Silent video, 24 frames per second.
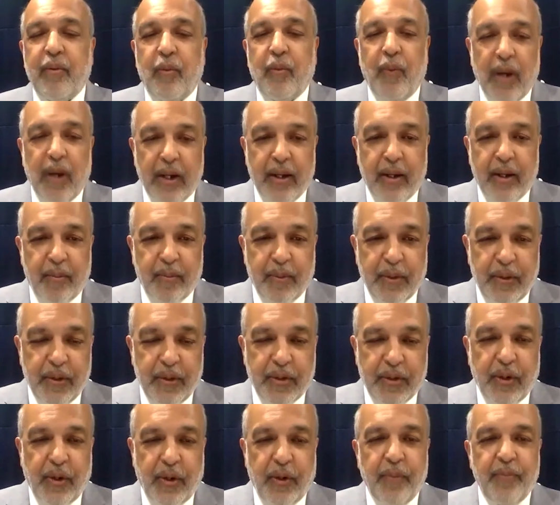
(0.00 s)
welcome to the
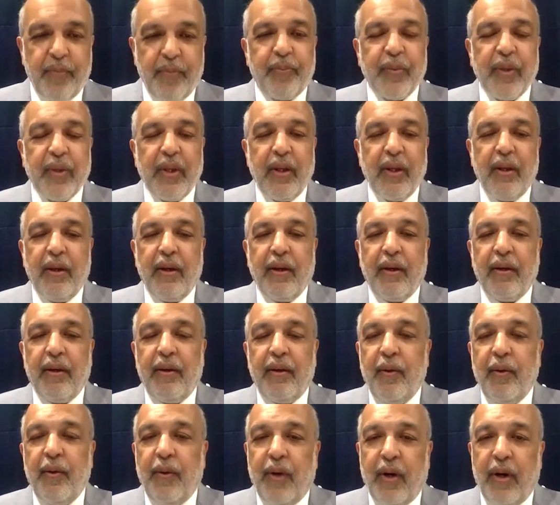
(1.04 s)
show.
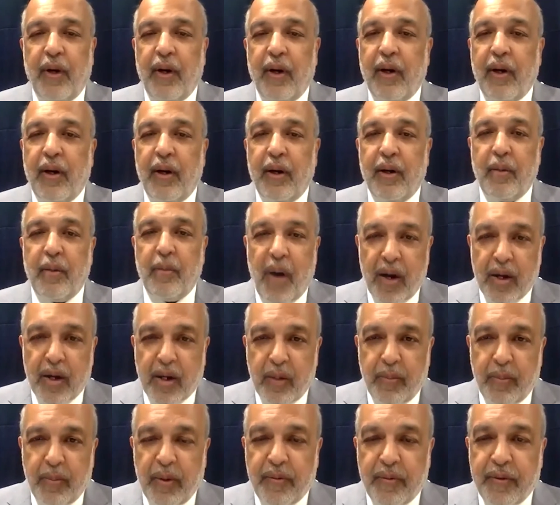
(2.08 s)
You are a
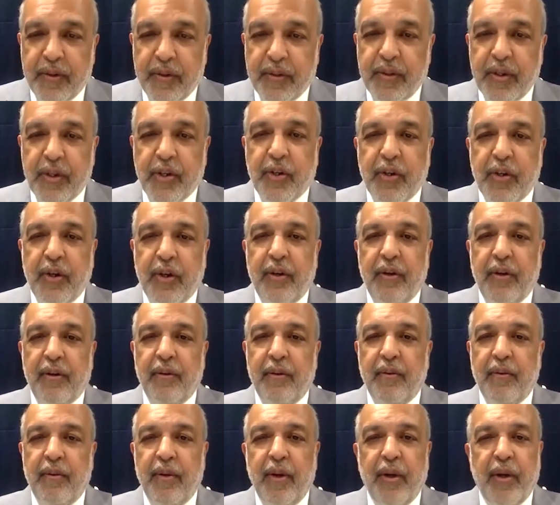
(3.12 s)
remarkable physician.
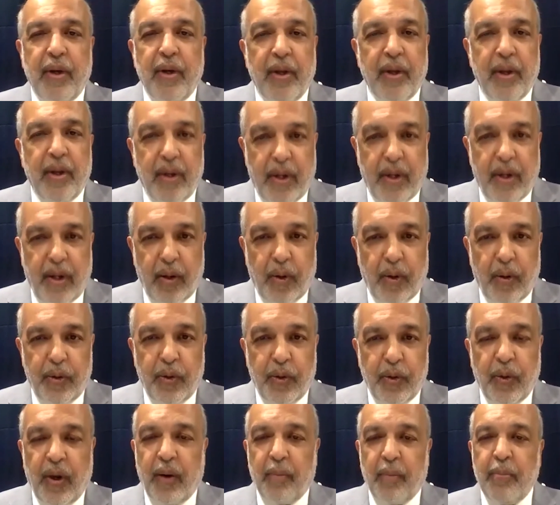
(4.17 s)
You know,
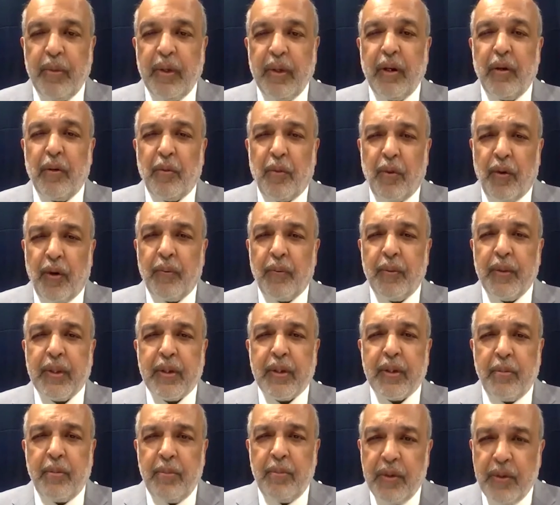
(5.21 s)
you have been involved with
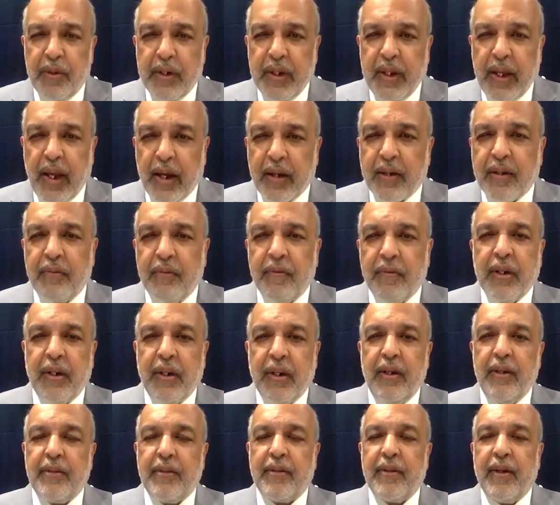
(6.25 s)
community
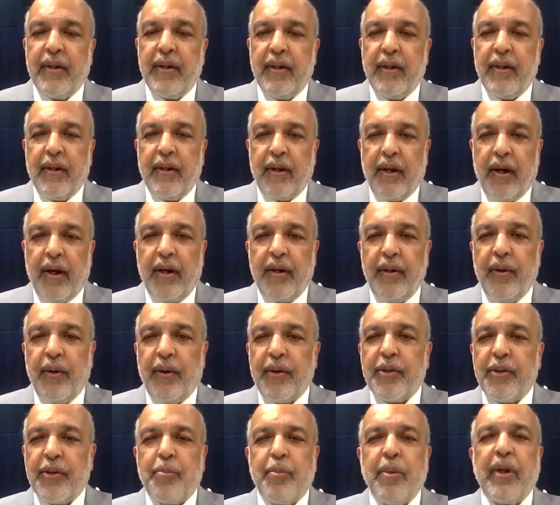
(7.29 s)
activities, and your
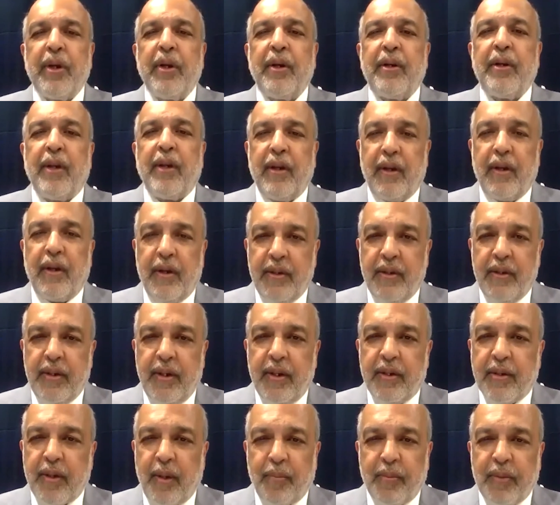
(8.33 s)
spirit and energy
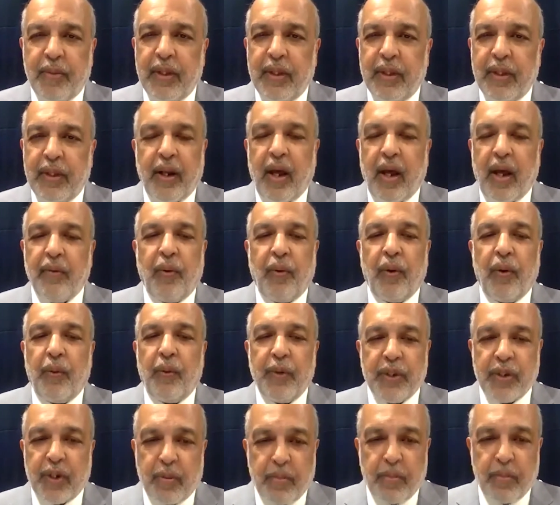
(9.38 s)
is something that I have
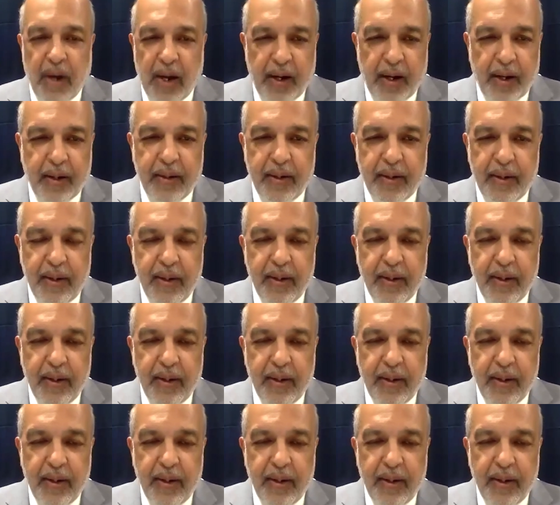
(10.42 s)
always admired.